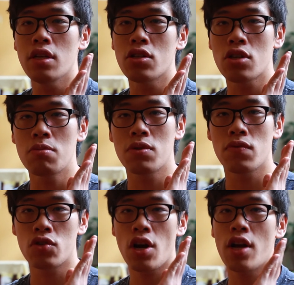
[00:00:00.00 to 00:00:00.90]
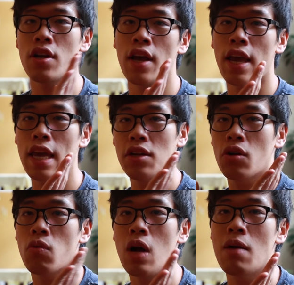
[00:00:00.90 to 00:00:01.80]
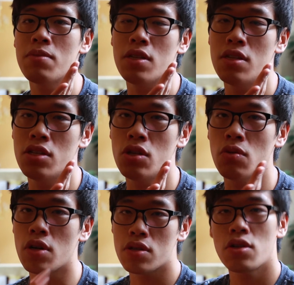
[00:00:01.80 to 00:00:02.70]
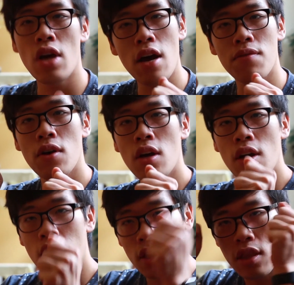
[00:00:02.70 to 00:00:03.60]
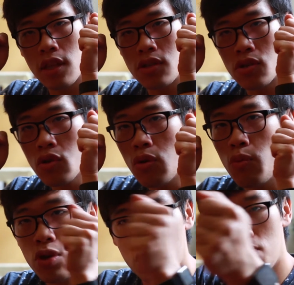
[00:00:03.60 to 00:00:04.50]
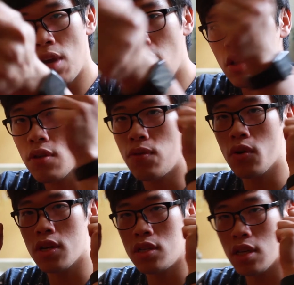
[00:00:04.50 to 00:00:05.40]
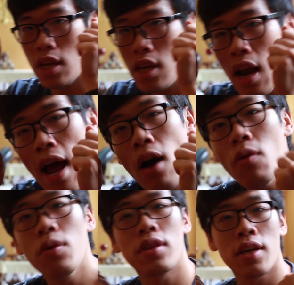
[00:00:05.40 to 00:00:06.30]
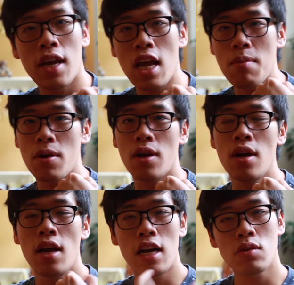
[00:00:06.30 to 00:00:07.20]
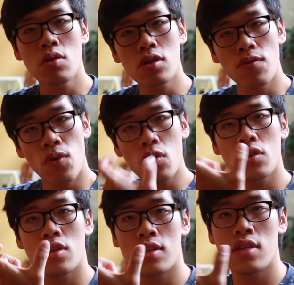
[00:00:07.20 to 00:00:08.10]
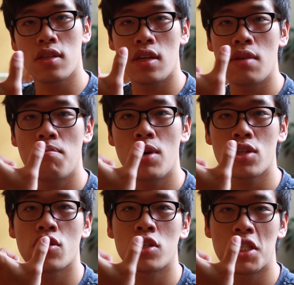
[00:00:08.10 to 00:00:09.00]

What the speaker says: in terms of trying to get your crops into, because you have the zoom, which is manually focusing in and out with the camera, as well as the focal distance in a much